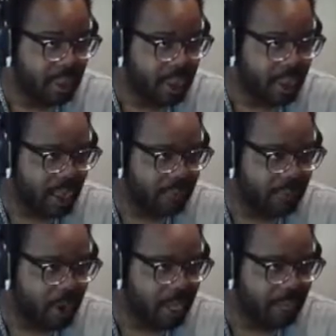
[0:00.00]

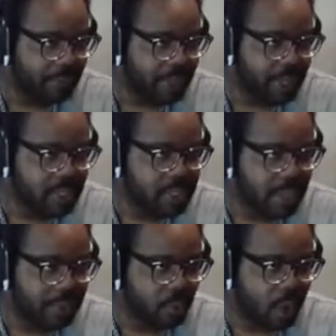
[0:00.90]
For any level that doesn't
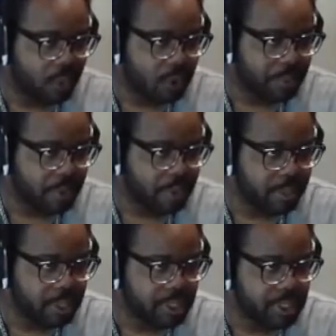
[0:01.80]
have a wrong work, pretty
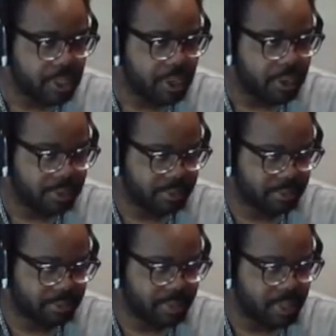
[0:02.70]
much.
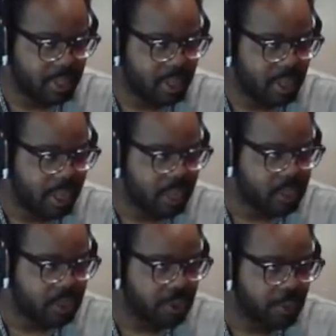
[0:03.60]

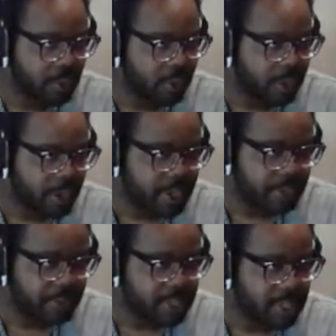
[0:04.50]
Because there's no more
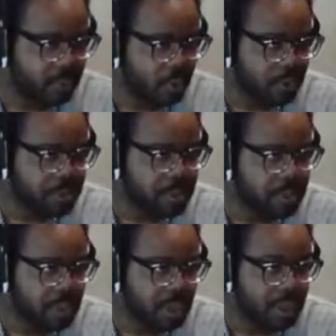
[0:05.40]
dev-intended
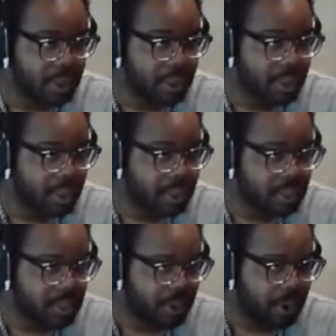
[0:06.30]
works.
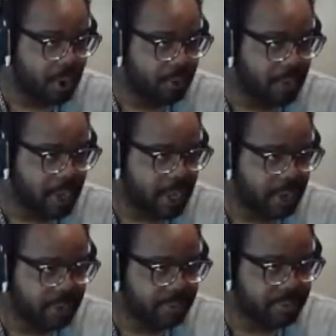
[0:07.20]
So here we've got
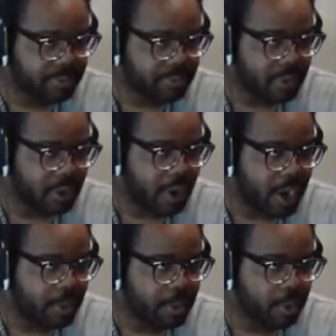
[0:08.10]
our
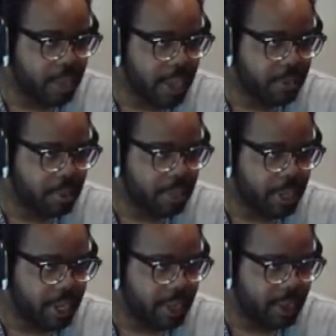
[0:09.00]
animal
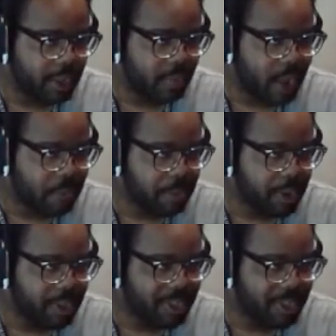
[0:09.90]
buddy, Ramby.